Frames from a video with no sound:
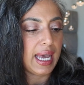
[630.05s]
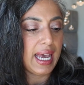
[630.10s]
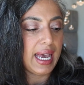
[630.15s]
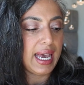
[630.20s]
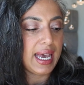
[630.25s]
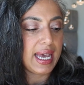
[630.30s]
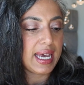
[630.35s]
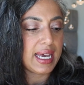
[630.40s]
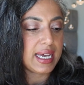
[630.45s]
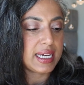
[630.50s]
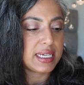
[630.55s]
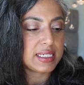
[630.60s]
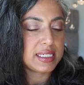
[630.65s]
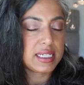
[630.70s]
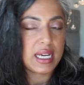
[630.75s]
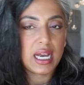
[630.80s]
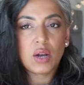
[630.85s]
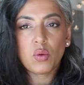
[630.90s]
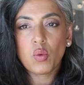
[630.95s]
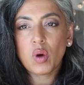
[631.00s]
And
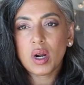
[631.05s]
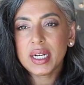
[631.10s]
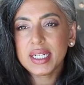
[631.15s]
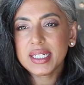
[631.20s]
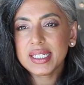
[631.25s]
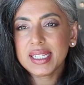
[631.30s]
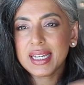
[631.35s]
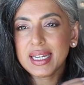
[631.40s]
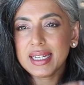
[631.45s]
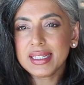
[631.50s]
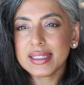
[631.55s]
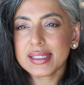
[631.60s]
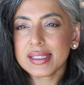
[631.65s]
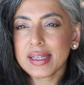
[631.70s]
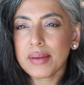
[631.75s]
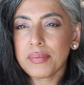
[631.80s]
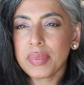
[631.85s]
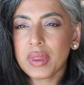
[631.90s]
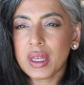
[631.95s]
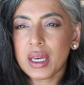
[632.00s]
I wanted to get
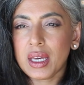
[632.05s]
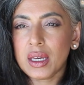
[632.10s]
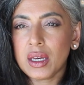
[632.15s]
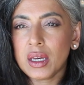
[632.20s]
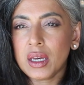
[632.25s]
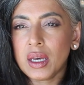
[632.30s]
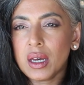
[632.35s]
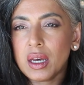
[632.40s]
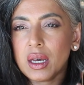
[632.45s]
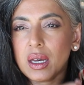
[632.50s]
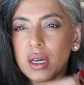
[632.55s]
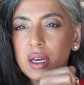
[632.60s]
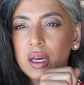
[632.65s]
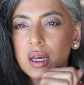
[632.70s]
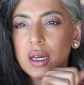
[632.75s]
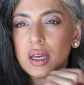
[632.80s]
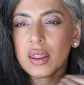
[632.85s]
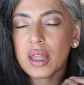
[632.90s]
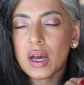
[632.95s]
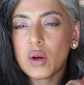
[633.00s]
something
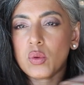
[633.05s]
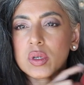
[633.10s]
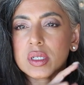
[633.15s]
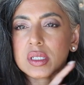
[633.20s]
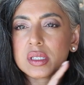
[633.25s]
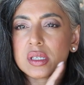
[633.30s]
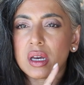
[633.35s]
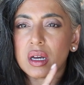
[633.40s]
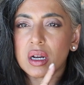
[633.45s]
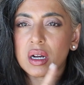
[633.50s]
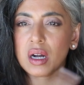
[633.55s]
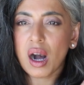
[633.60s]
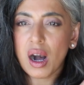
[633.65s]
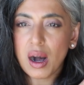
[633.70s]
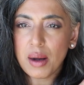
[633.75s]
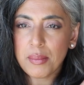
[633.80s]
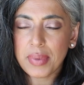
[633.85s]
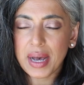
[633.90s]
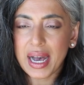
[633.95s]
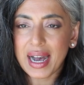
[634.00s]
that was
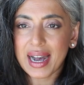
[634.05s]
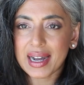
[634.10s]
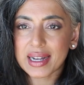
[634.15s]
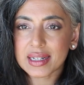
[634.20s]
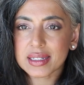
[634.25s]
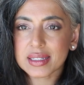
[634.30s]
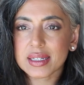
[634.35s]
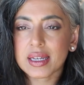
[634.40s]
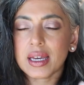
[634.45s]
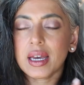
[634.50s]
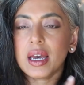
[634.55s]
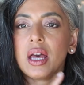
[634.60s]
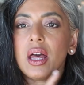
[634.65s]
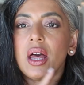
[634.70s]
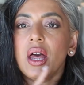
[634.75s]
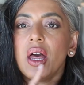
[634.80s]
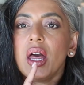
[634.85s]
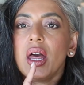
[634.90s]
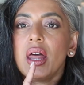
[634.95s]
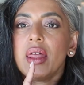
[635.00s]
compact
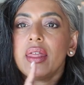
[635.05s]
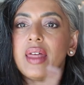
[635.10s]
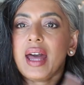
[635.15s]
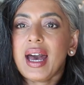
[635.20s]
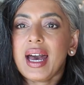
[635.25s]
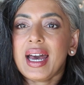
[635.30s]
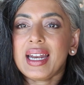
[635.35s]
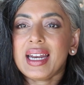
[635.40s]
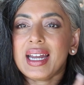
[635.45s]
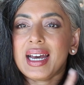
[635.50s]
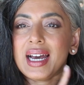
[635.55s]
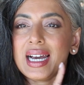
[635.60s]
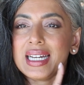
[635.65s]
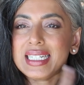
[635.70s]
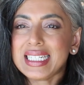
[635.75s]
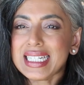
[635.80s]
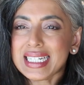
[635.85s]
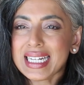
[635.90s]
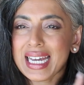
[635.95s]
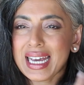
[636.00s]
that I
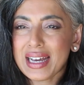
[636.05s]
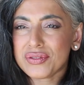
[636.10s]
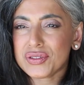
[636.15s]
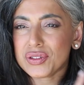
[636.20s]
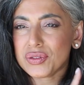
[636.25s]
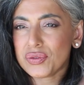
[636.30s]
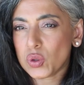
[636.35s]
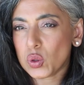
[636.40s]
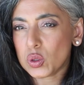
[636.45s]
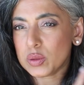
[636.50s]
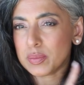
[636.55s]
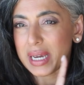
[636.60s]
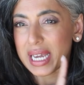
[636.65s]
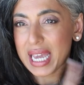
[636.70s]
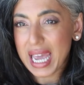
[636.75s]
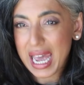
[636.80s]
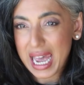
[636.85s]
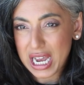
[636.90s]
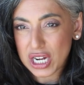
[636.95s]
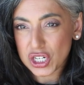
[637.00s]
didn't have to fold my
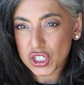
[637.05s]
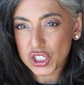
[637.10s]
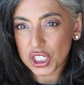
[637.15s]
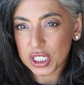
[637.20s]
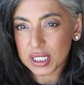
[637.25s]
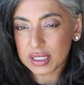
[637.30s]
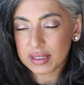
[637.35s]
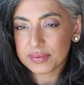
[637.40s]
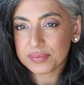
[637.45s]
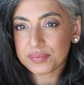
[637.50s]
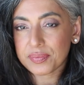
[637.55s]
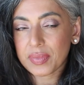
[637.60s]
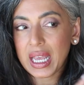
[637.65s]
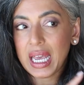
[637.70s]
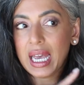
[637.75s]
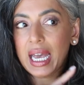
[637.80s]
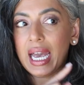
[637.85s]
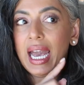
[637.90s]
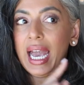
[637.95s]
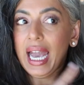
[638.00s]
cash in.
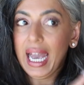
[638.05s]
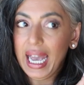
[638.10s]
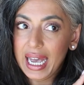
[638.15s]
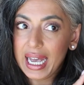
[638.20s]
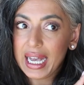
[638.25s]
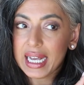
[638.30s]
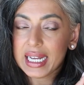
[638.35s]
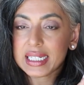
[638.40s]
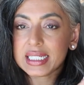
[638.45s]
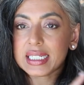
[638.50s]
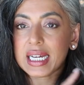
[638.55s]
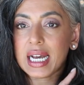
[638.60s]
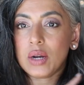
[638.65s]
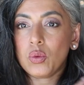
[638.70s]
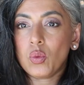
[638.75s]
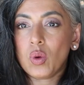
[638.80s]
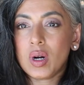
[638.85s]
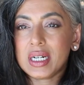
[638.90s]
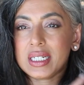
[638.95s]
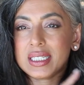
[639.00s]
And I
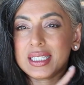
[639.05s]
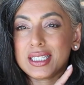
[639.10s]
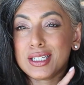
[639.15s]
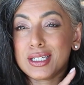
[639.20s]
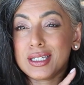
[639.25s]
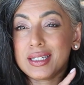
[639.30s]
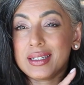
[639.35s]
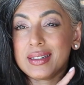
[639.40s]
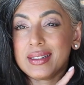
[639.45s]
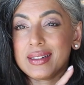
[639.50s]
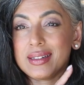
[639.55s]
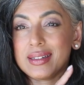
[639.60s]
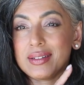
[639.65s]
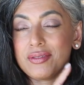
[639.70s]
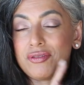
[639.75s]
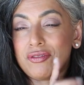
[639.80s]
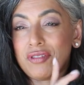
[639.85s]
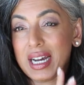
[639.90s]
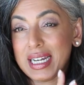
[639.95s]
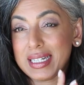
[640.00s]
wanted to
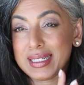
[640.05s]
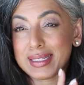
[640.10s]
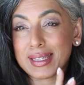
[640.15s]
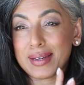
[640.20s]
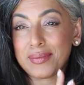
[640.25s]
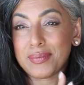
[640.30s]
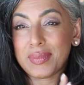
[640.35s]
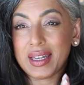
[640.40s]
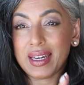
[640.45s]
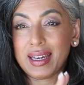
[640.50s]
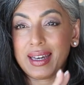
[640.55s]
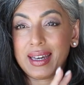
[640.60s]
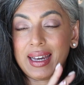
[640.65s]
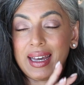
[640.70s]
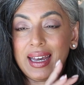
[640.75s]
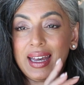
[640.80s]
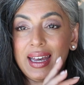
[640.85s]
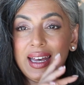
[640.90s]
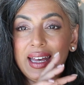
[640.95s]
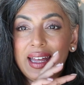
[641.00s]
find
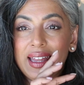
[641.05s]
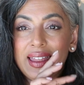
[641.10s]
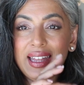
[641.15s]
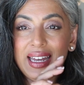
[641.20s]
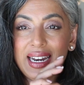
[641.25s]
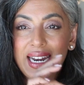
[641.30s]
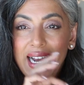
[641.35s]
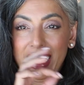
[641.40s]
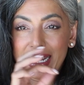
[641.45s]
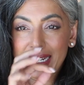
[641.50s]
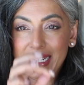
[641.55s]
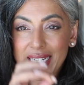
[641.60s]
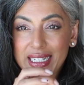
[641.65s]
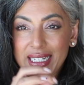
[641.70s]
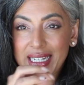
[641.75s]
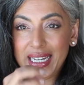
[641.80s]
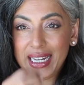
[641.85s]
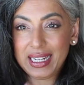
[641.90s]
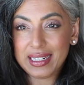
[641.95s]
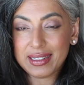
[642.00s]
something that I
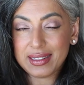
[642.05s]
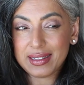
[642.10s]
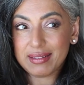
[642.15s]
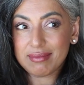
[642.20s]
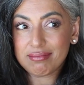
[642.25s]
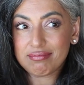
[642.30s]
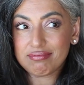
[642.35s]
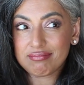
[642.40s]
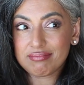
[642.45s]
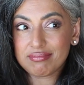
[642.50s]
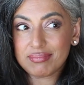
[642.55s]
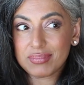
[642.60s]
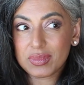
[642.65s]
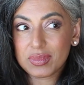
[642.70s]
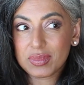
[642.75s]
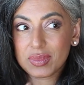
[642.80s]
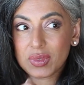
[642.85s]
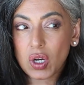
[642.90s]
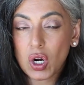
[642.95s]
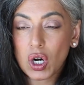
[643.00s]
could get
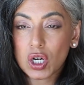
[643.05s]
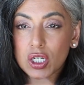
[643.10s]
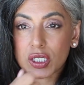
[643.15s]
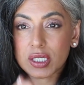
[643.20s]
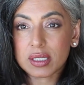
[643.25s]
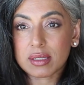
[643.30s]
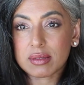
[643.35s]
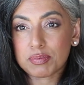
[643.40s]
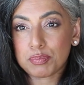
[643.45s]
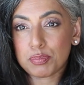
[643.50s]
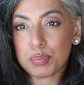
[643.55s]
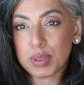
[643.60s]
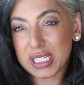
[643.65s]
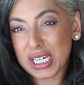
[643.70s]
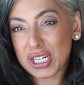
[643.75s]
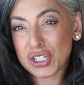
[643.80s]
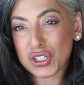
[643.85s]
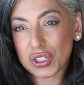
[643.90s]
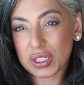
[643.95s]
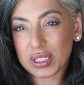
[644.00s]
cards
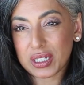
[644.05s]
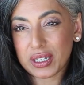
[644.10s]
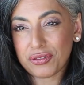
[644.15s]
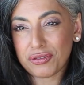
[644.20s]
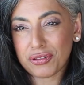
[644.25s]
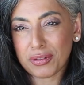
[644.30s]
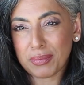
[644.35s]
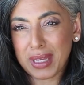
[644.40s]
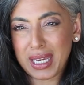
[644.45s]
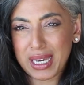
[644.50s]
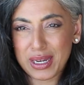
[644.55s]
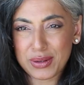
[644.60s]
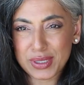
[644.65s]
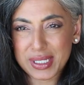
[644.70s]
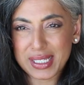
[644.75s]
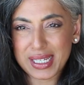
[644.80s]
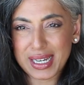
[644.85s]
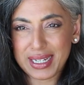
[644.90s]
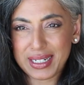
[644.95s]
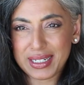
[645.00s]
potentially from the
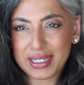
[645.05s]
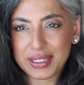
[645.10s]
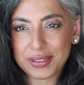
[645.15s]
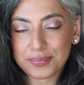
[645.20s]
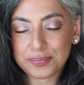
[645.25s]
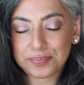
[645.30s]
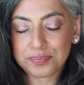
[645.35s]
outside.